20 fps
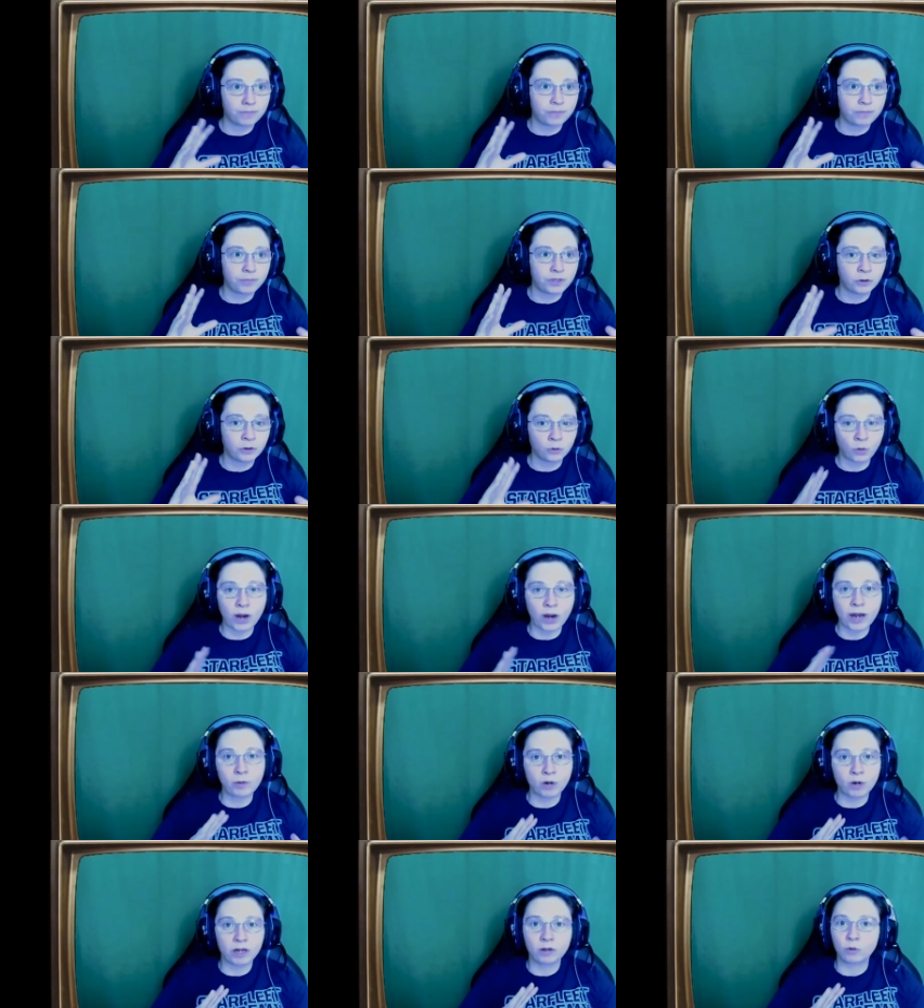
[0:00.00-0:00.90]

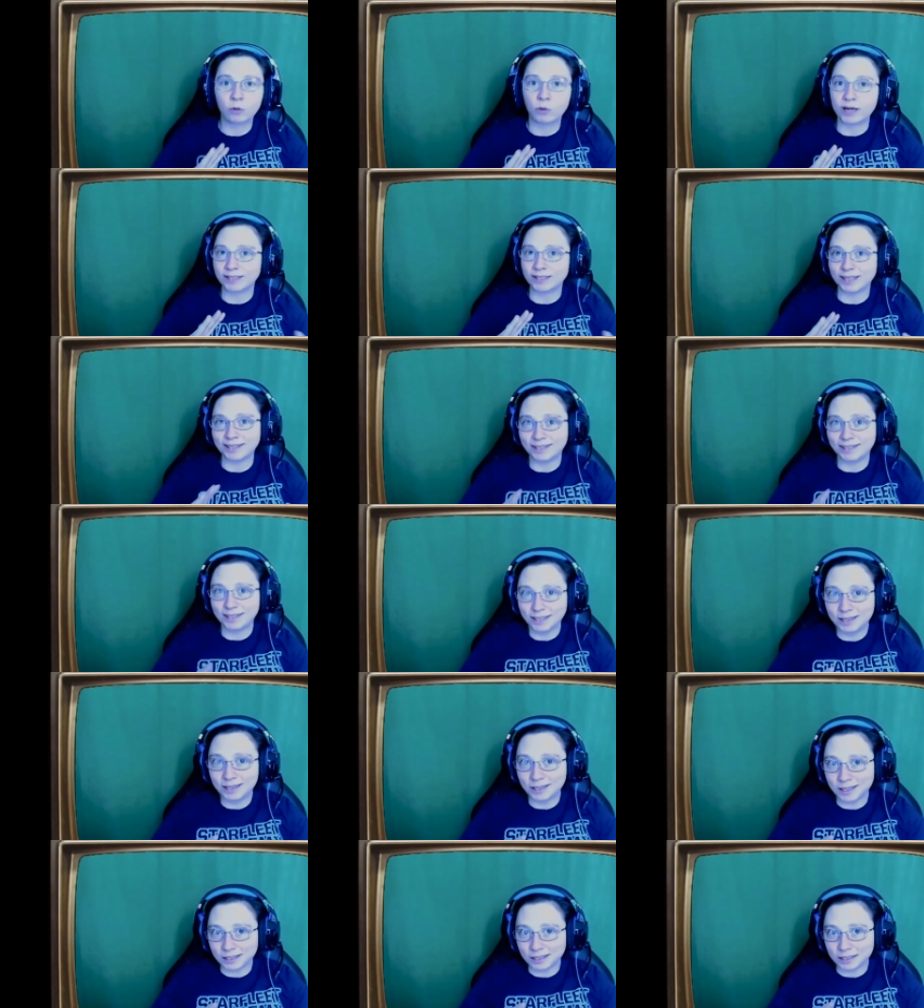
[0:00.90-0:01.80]
one of the ways they did
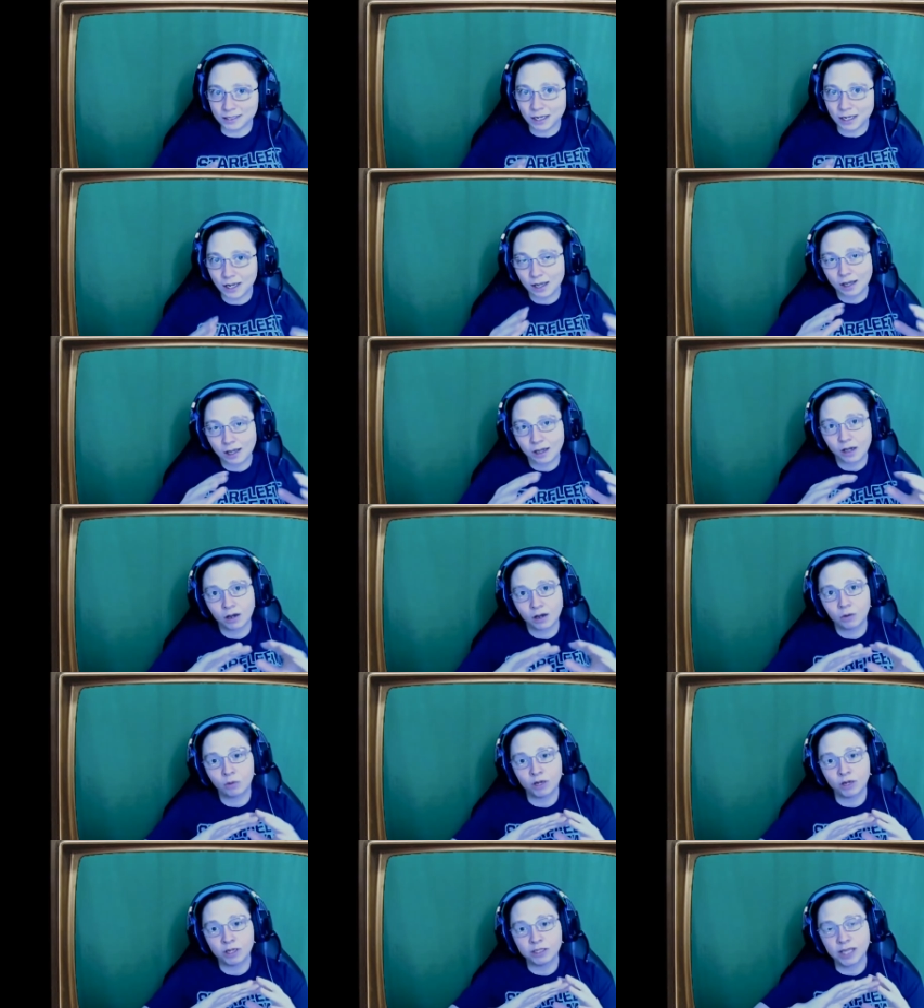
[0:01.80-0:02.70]
this
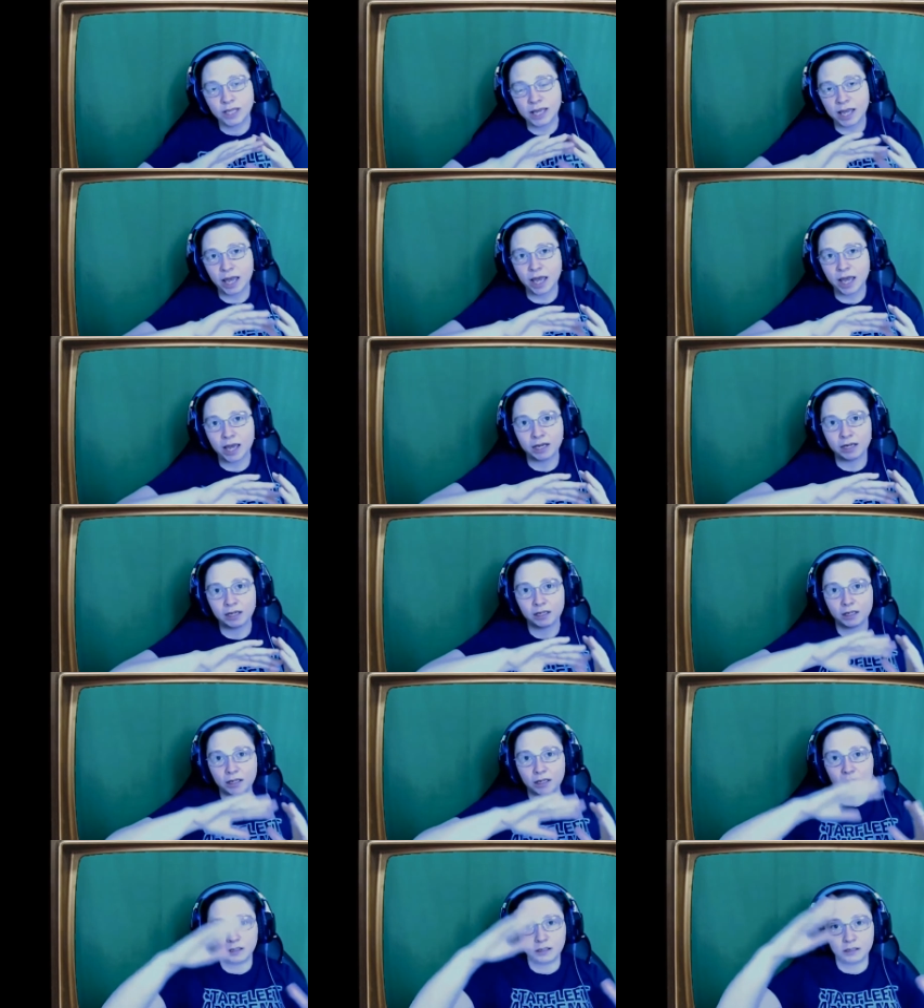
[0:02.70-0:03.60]
was they had
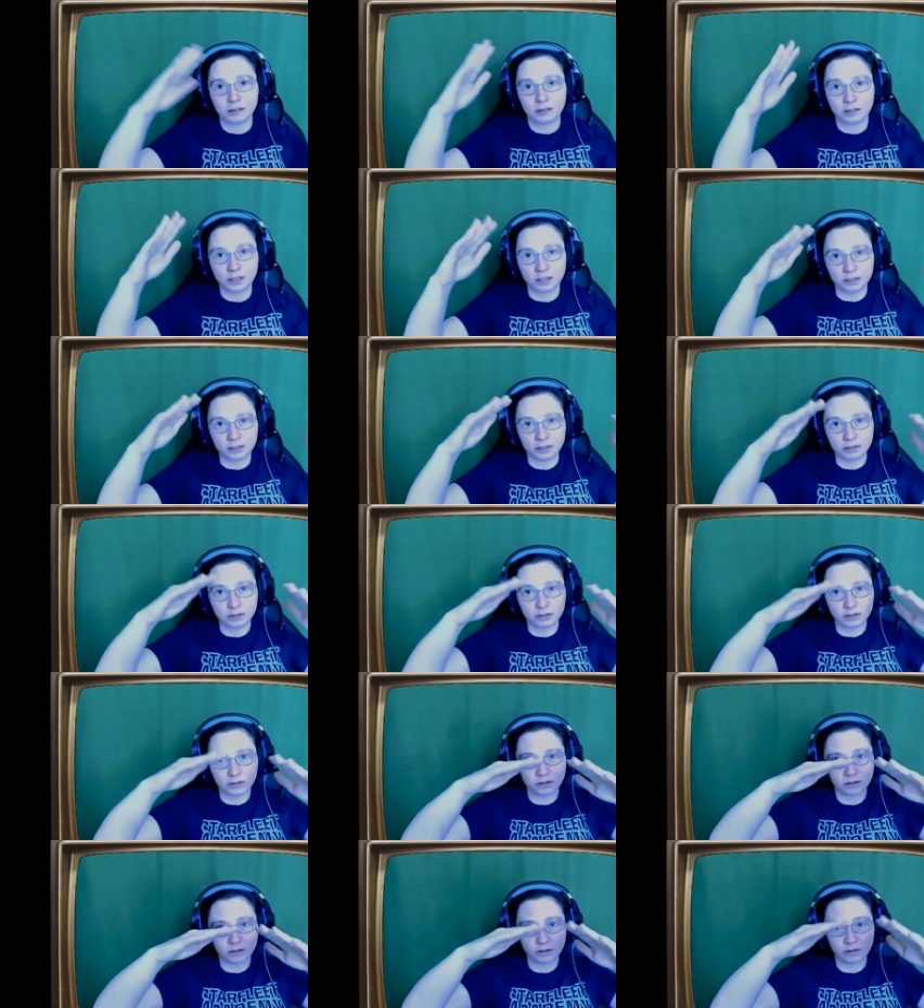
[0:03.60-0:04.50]
these
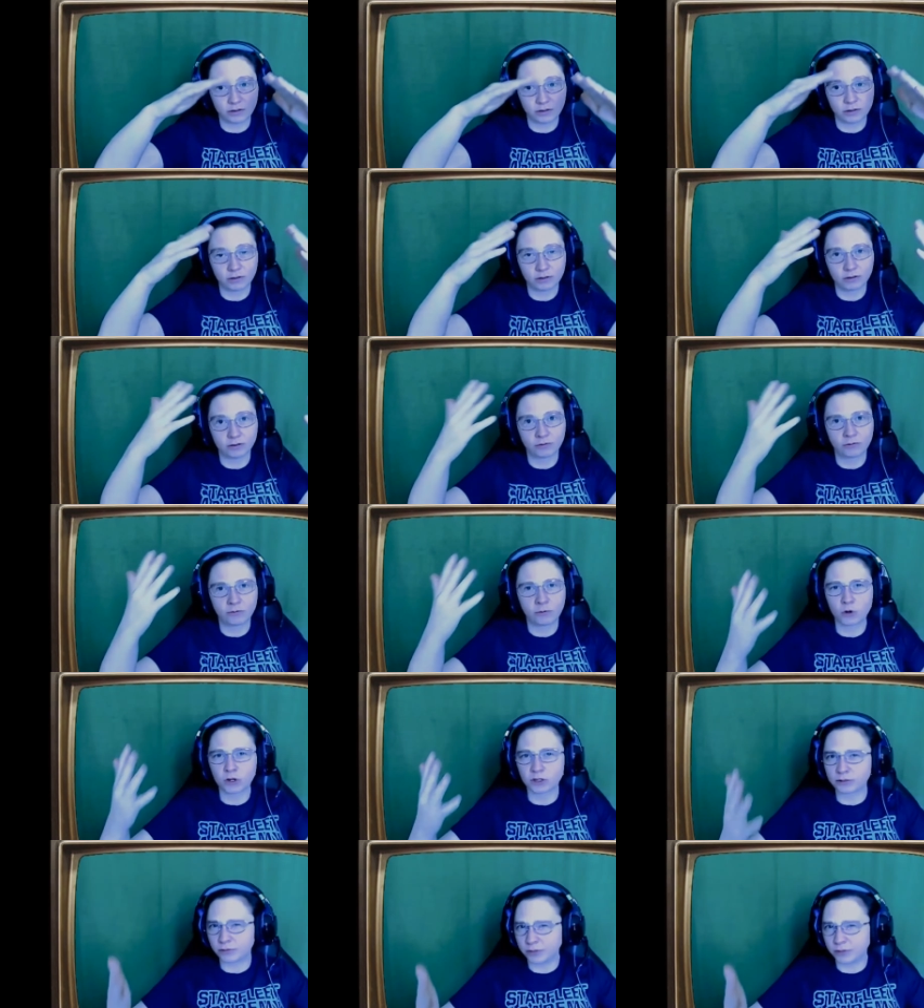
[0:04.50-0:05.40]

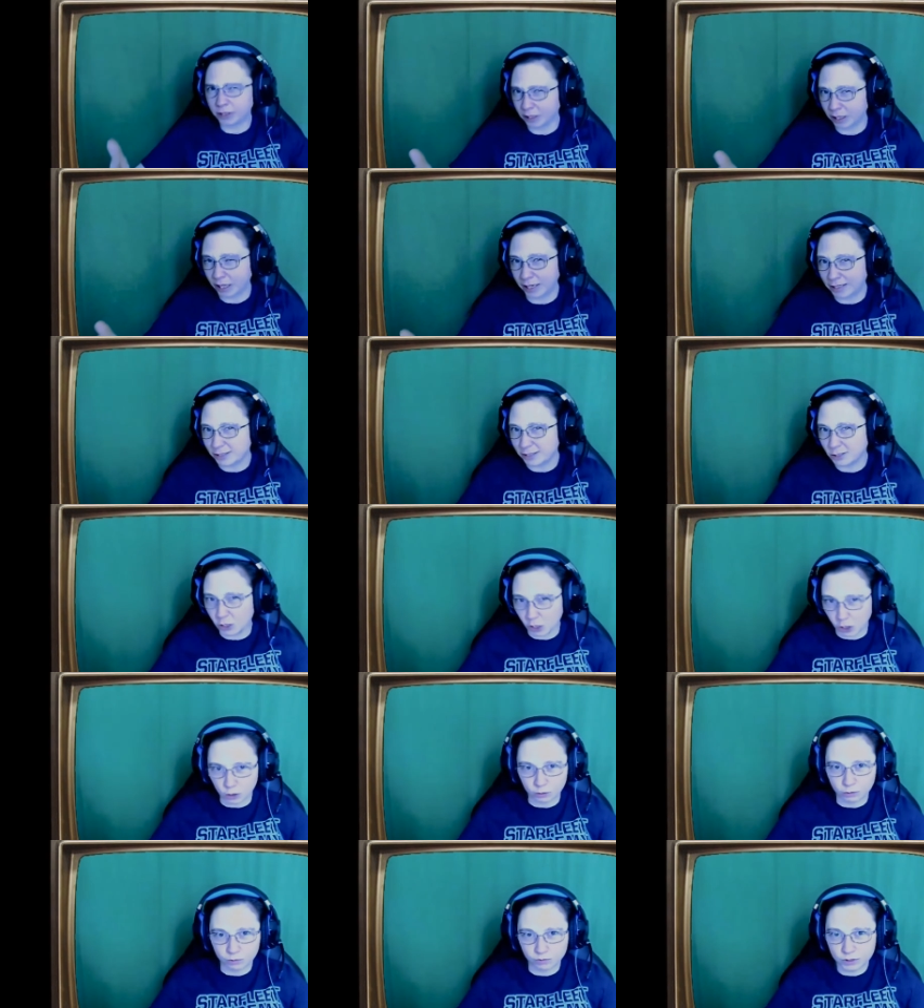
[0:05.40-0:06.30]
force field like
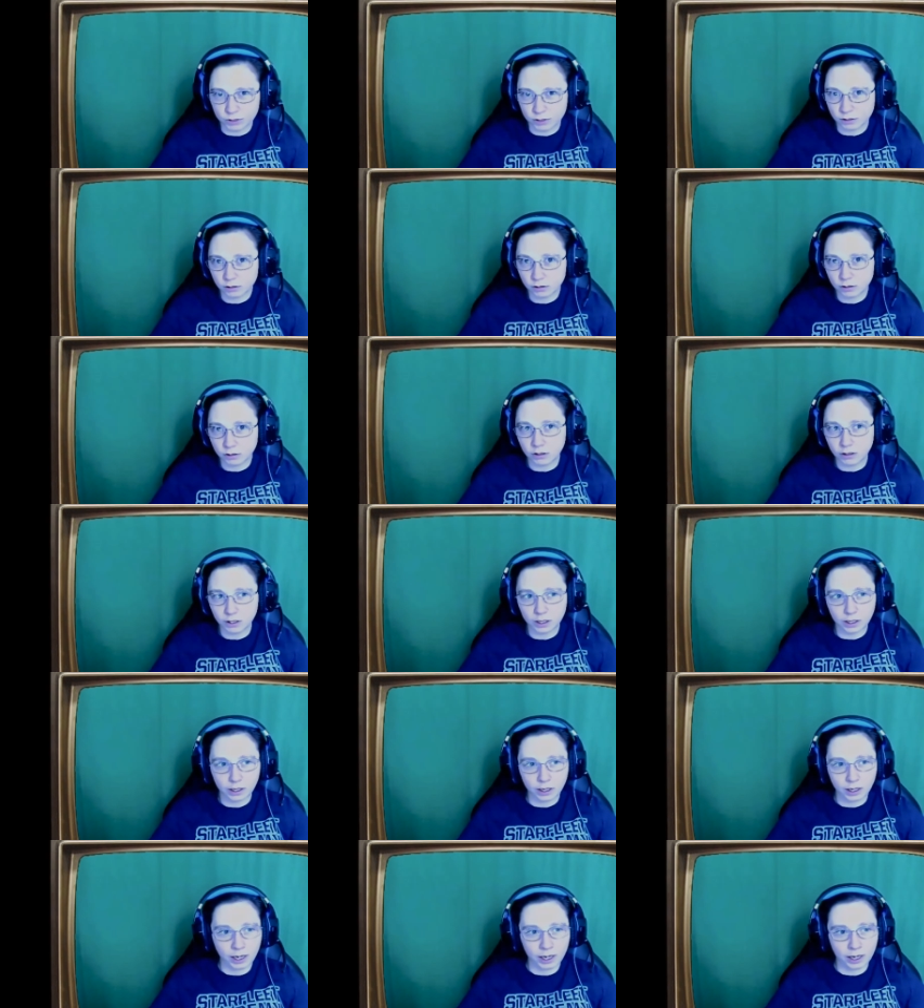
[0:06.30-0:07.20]
domes,
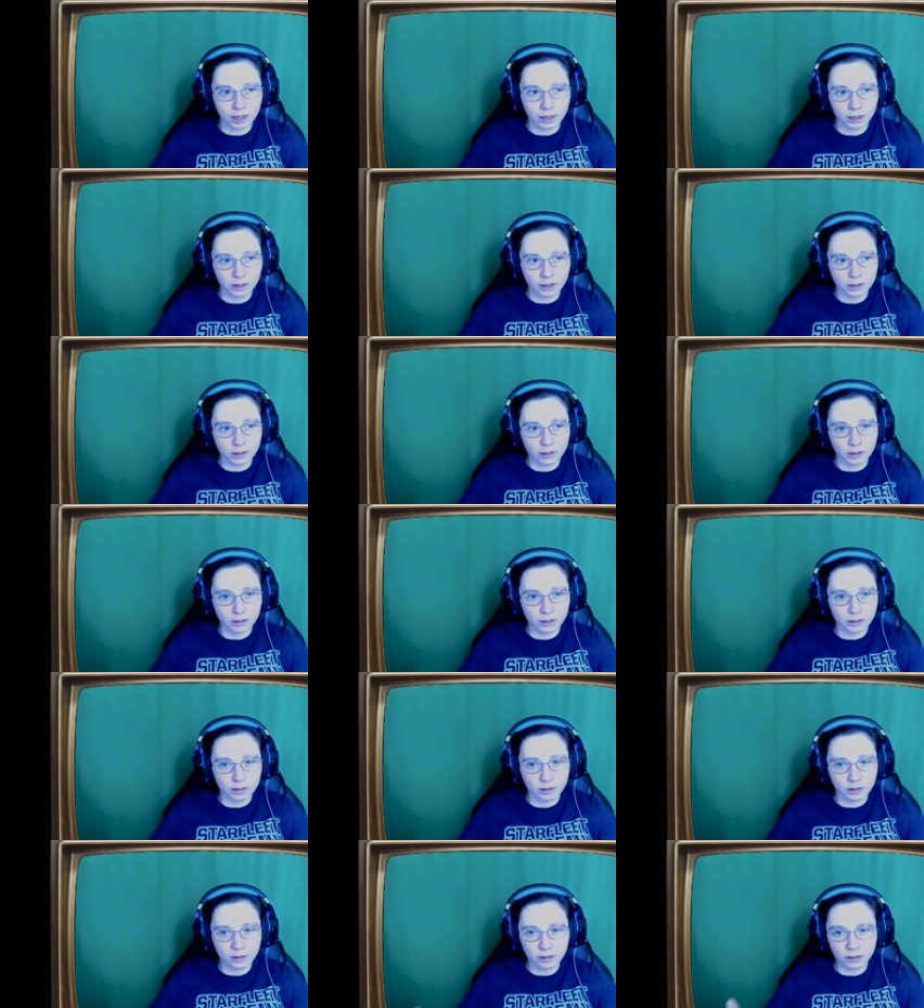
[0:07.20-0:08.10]
and
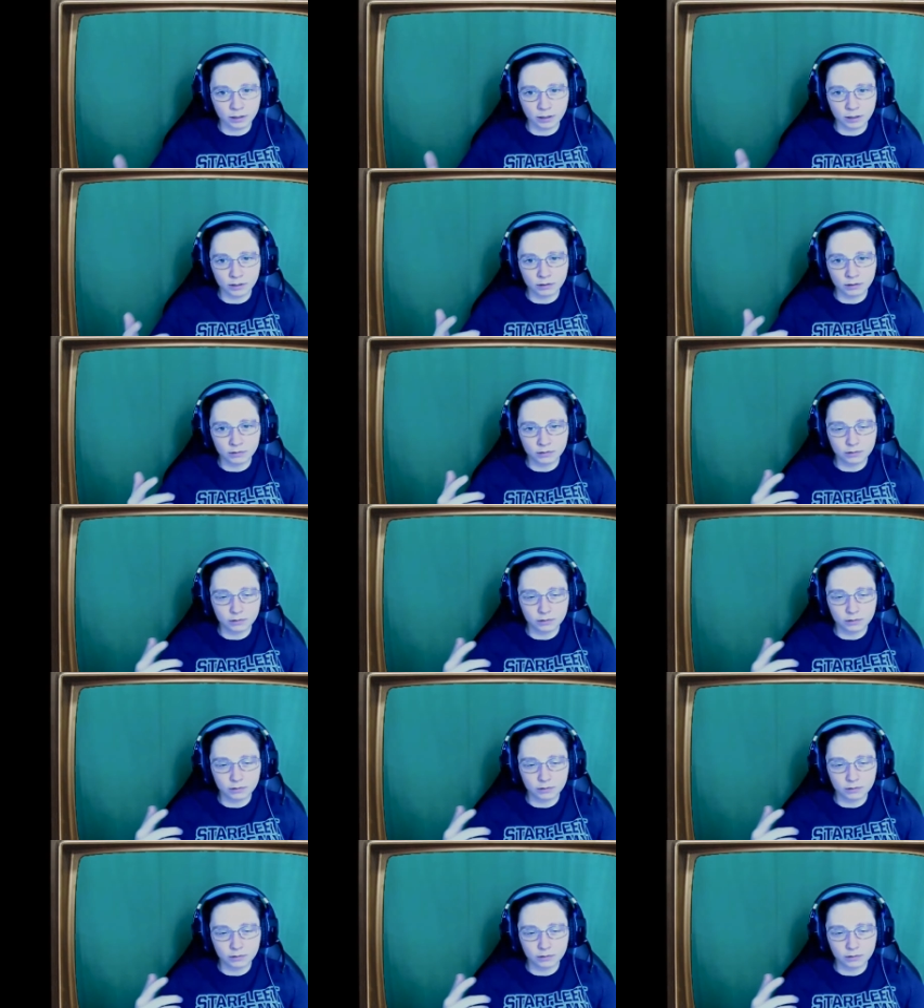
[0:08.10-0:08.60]
the